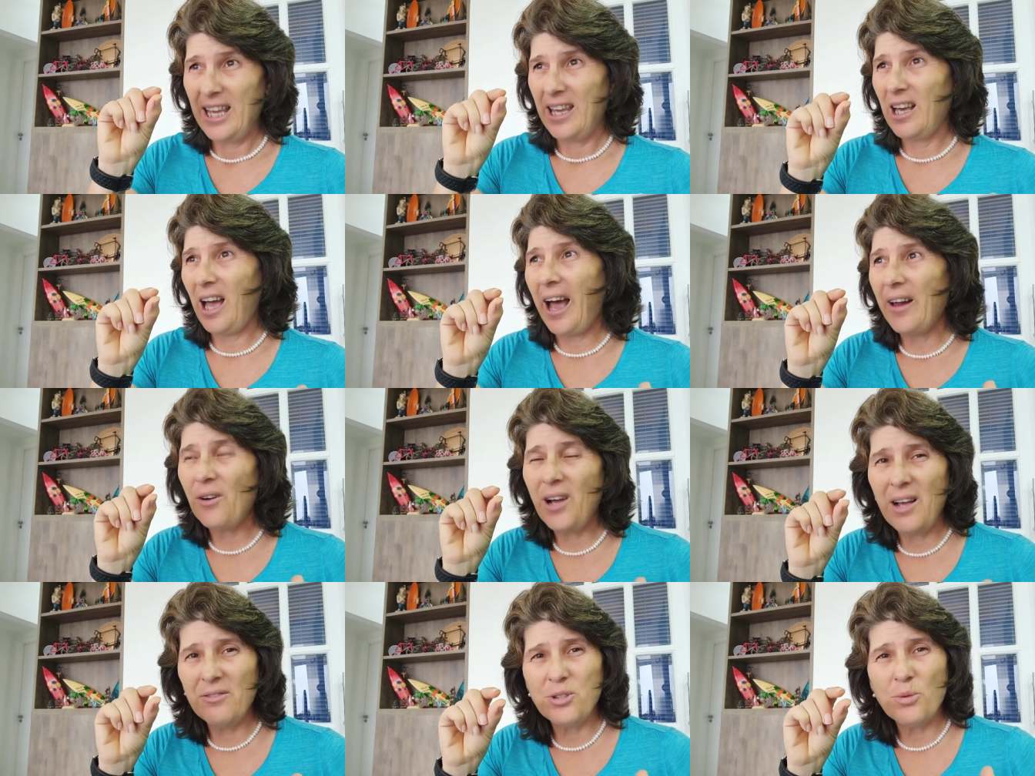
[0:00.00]
Yeah, I don't
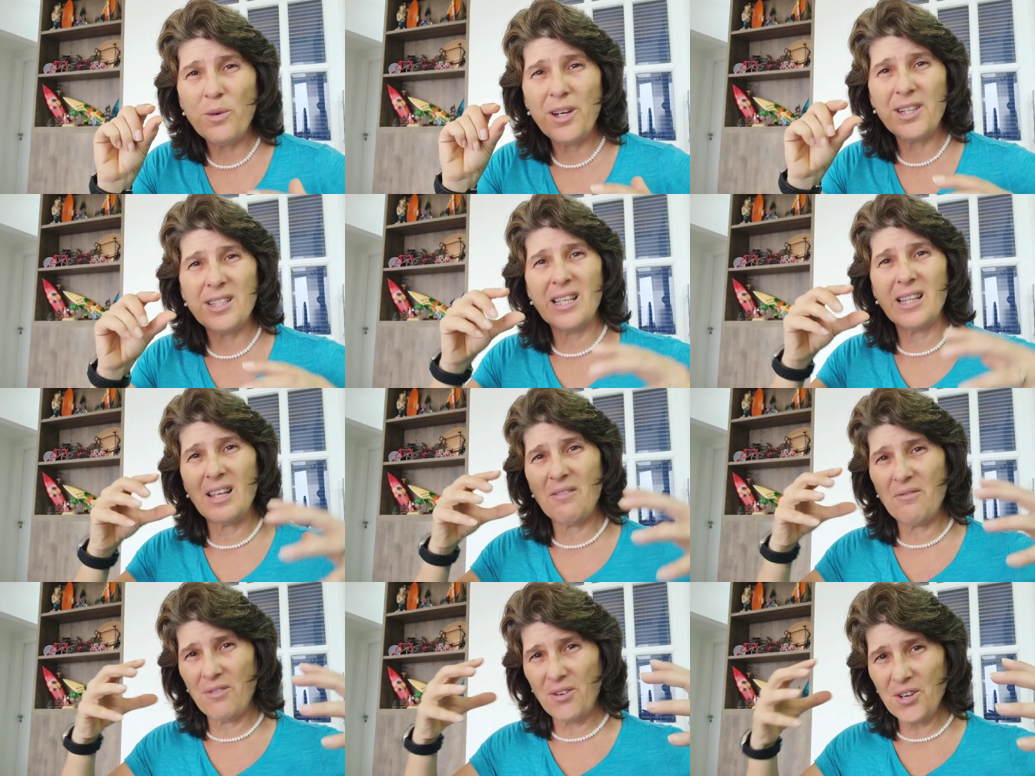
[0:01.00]
have to wear something
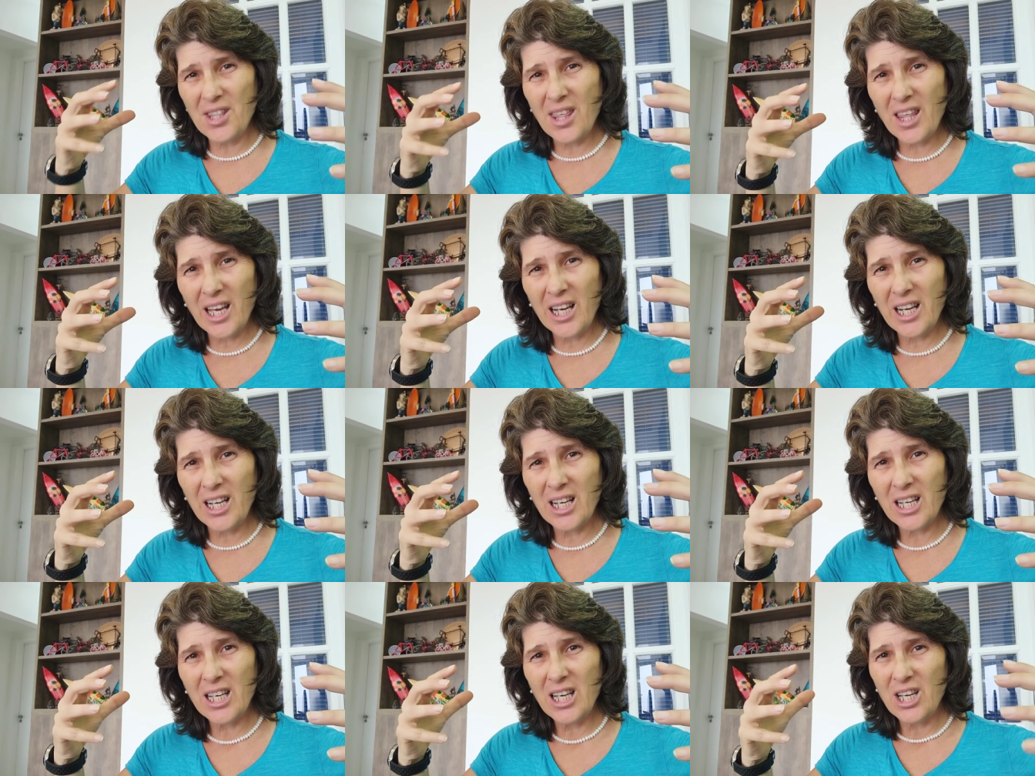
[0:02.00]
very thick
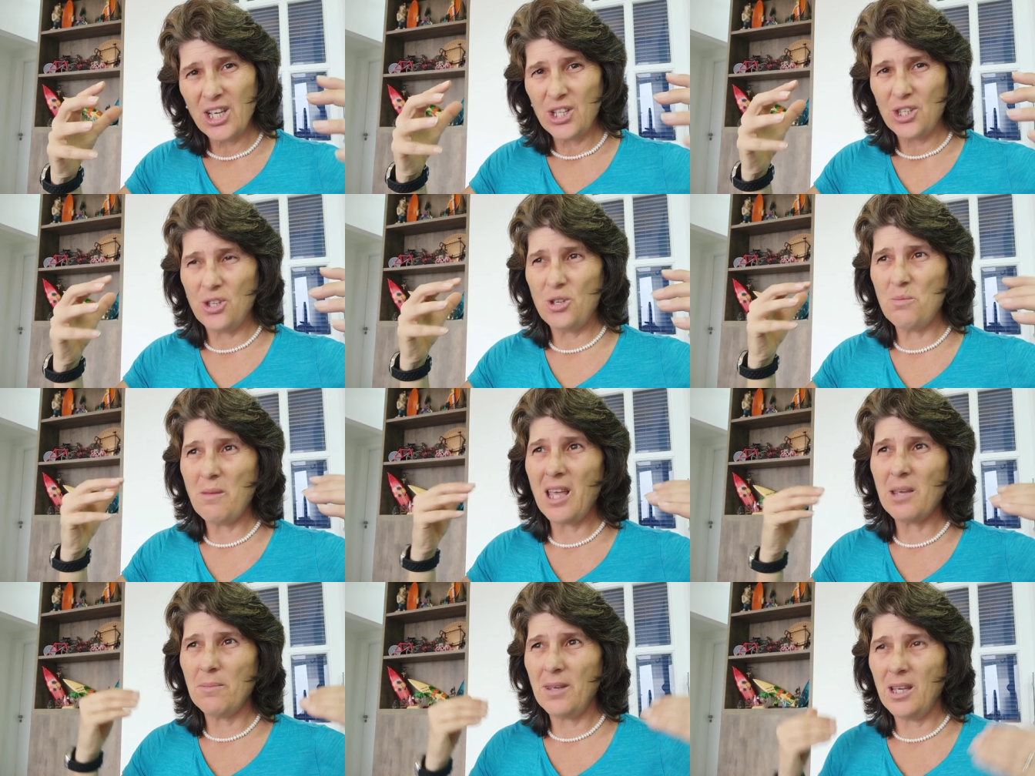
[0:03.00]
to
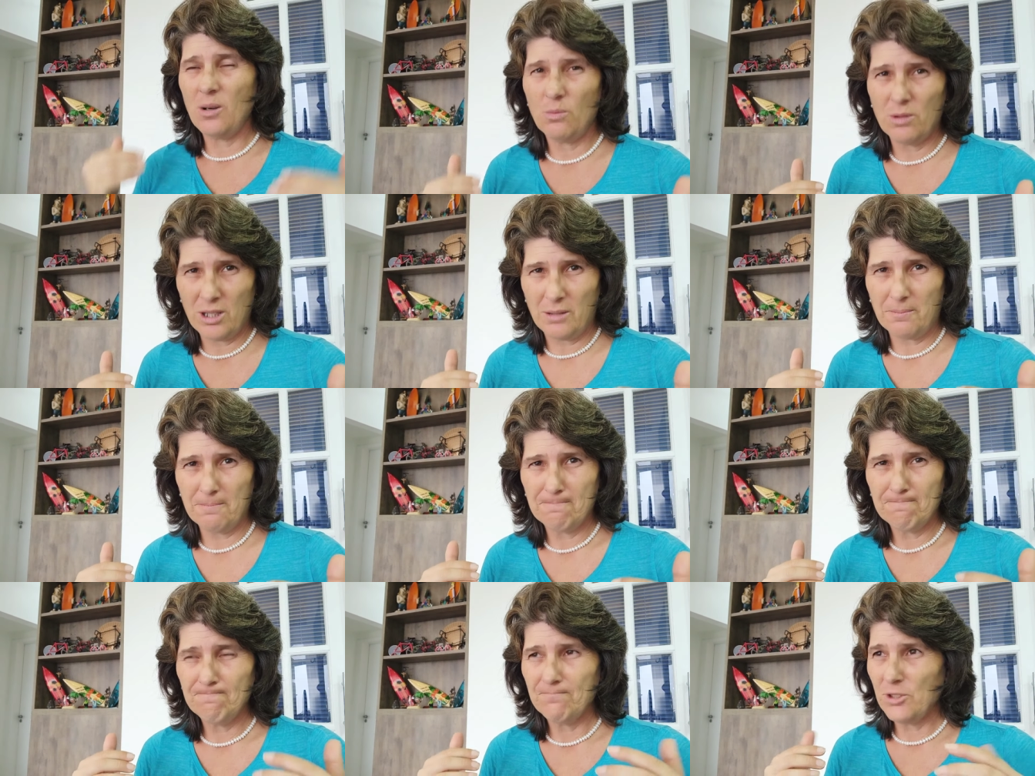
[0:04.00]
make me warm.
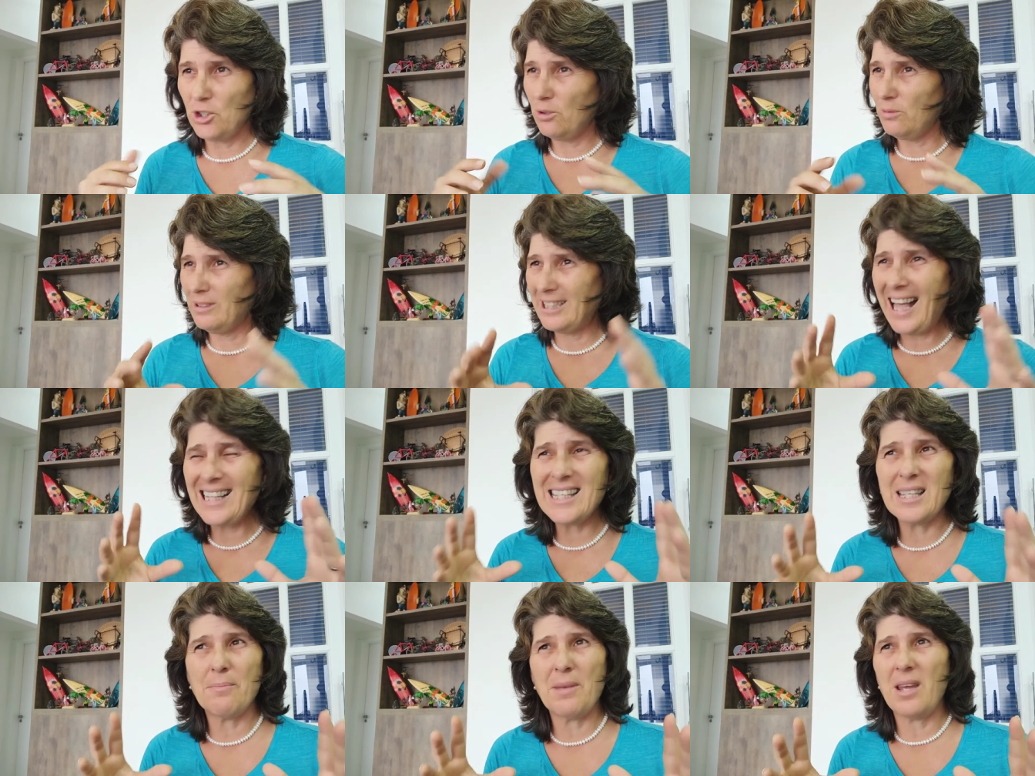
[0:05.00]
So
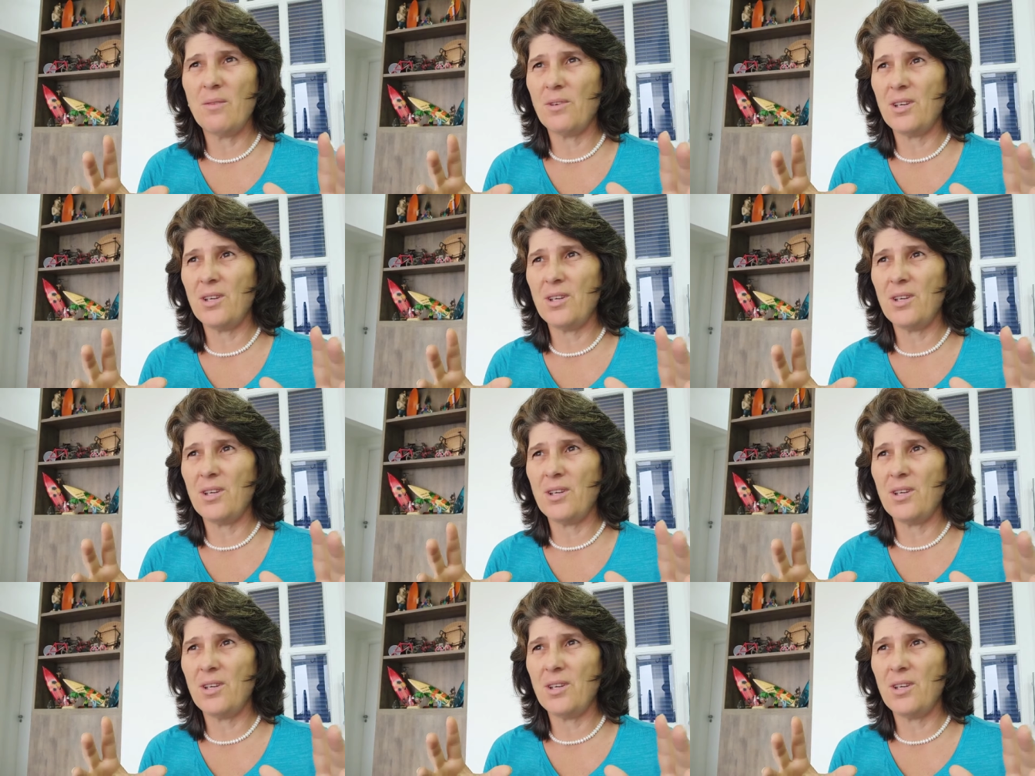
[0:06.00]
that's the main